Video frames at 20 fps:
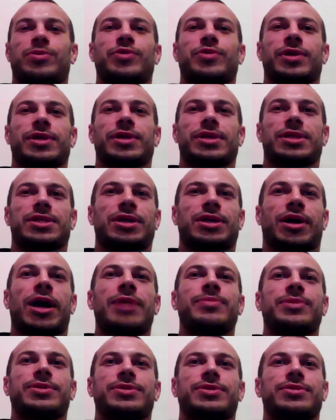doing at the
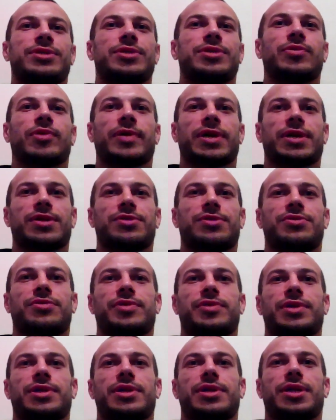time is usually what I'm going to
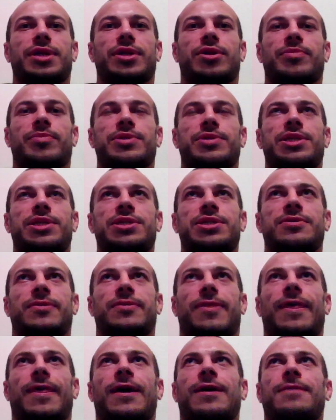do in
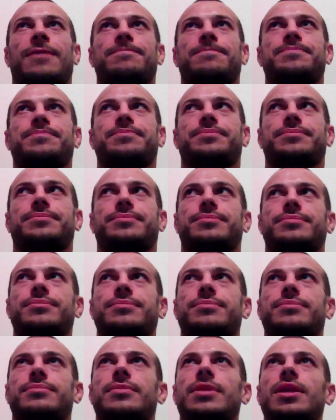competition.
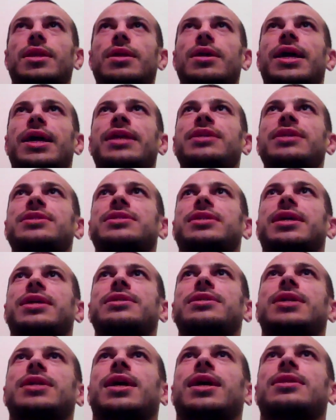It
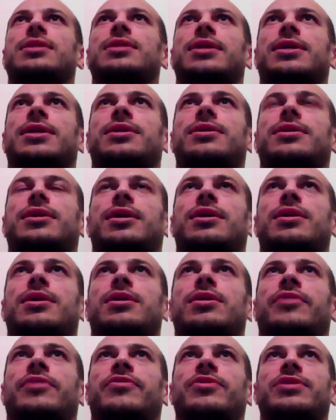is hard. Like,
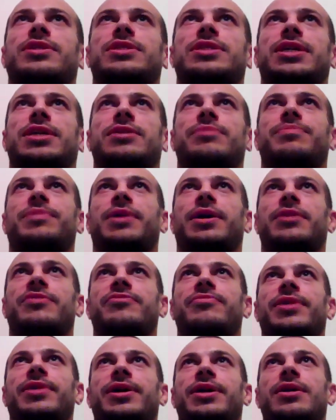I've got the second part
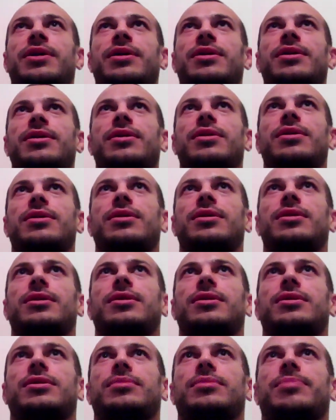of my
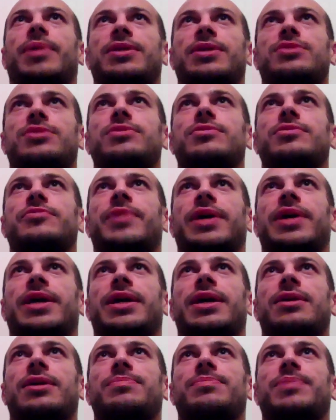part two of my
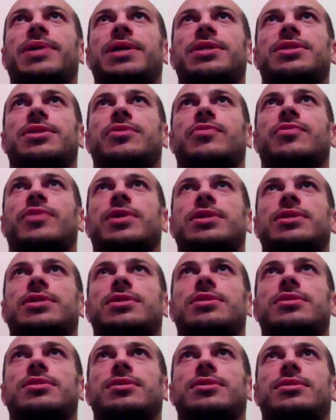guard passing one
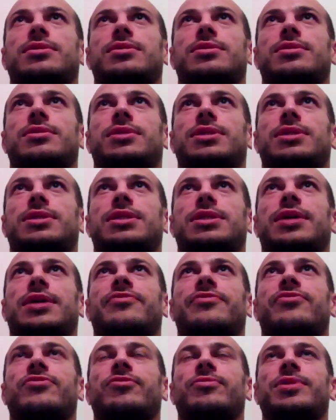to
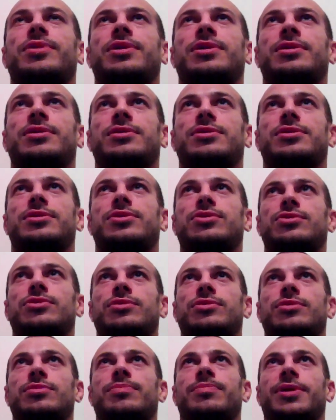start filming
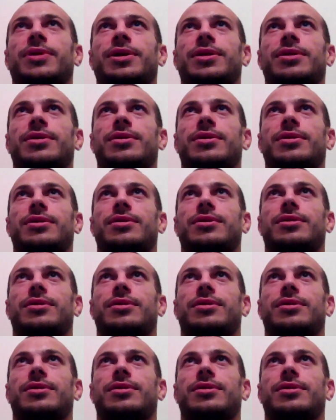soon, but